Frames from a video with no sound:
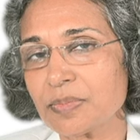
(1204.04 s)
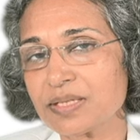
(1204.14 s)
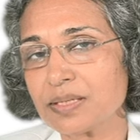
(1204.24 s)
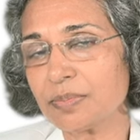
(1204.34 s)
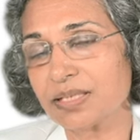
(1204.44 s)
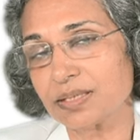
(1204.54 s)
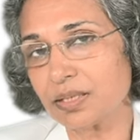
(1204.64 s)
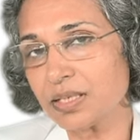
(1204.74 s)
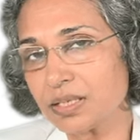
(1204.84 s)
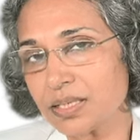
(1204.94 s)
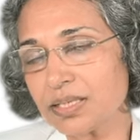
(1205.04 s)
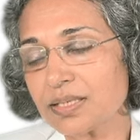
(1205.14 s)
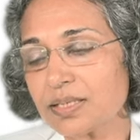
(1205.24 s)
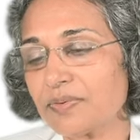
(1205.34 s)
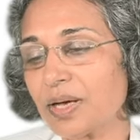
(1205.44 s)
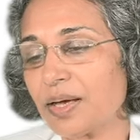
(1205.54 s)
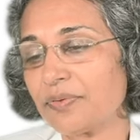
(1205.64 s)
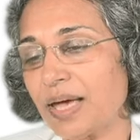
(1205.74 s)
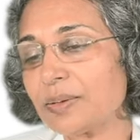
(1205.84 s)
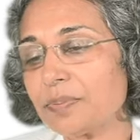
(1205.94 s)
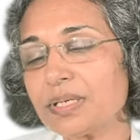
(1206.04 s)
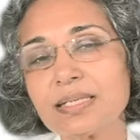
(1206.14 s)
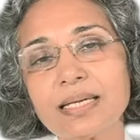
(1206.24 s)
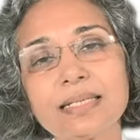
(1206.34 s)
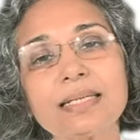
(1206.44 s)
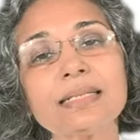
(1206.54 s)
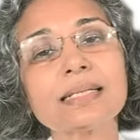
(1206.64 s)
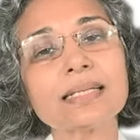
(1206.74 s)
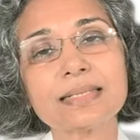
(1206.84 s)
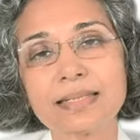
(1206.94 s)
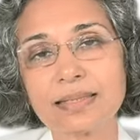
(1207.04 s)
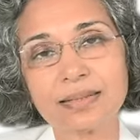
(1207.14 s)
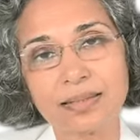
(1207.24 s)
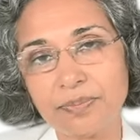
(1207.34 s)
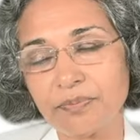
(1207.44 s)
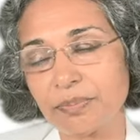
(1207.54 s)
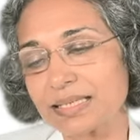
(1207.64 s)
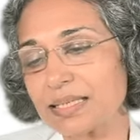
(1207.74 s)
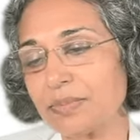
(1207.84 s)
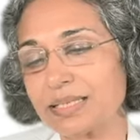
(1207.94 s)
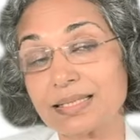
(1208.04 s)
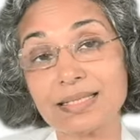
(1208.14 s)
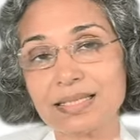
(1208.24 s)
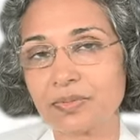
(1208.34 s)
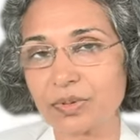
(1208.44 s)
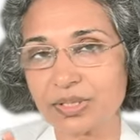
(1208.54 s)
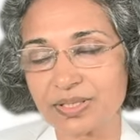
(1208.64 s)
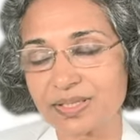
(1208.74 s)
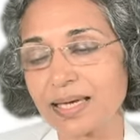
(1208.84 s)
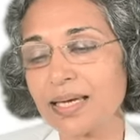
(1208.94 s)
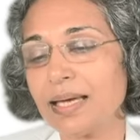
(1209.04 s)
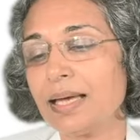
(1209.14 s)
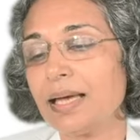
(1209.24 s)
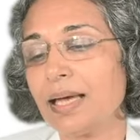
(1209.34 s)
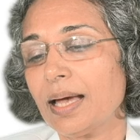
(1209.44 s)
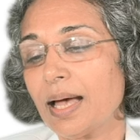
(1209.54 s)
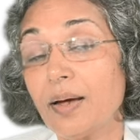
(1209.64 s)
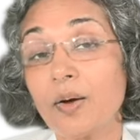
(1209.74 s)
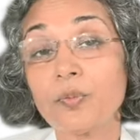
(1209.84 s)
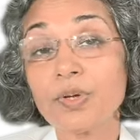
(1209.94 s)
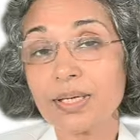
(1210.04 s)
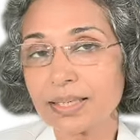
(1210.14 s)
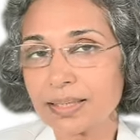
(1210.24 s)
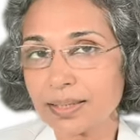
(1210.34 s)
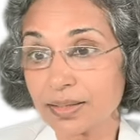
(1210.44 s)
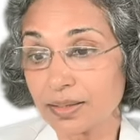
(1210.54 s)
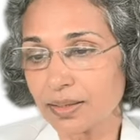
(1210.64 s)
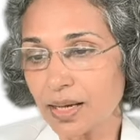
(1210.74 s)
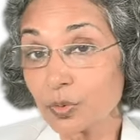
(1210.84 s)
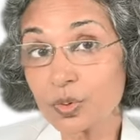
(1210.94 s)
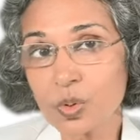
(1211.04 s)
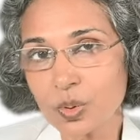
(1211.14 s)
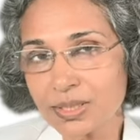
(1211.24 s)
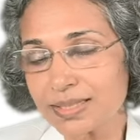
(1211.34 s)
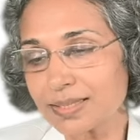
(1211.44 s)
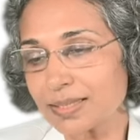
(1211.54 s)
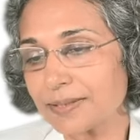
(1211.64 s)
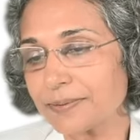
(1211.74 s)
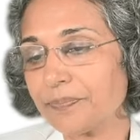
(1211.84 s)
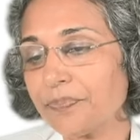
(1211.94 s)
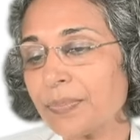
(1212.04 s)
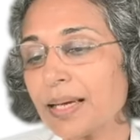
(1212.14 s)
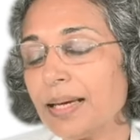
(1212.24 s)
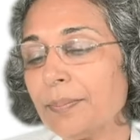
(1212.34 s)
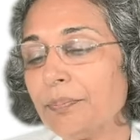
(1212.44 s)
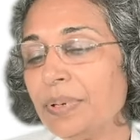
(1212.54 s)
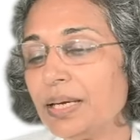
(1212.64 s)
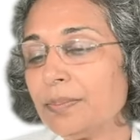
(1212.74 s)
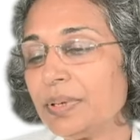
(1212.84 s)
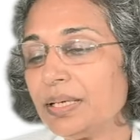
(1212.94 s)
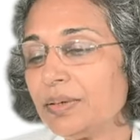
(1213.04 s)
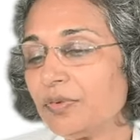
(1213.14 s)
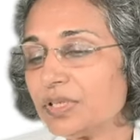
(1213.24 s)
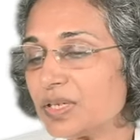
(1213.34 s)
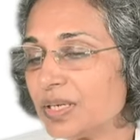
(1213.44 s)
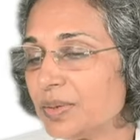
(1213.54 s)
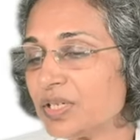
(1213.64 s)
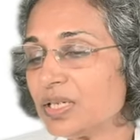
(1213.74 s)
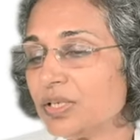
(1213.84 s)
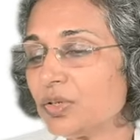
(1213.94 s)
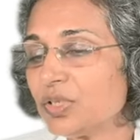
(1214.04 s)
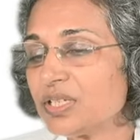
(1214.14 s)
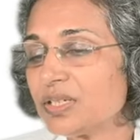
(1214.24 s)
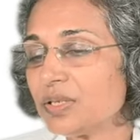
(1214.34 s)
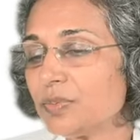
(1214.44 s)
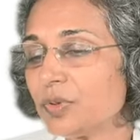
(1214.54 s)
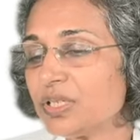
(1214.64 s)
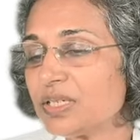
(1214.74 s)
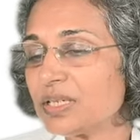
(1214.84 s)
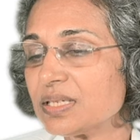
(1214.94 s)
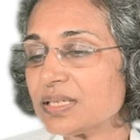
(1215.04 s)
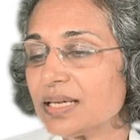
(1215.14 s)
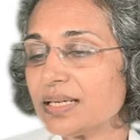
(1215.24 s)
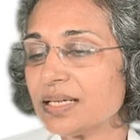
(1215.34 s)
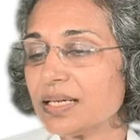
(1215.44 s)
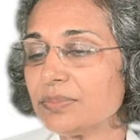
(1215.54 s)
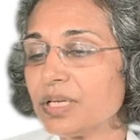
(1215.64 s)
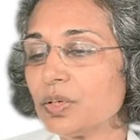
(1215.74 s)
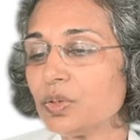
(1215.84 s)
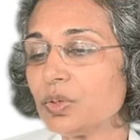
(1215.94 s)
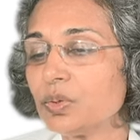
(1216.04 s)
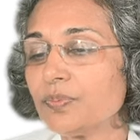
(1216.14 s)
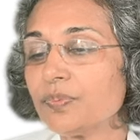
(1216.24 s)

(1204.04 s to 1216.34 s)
muscle mass, decrease his fat mass and increasing the muscle mass. That is what is our goal is that. BMI was initially 27.6 and came down to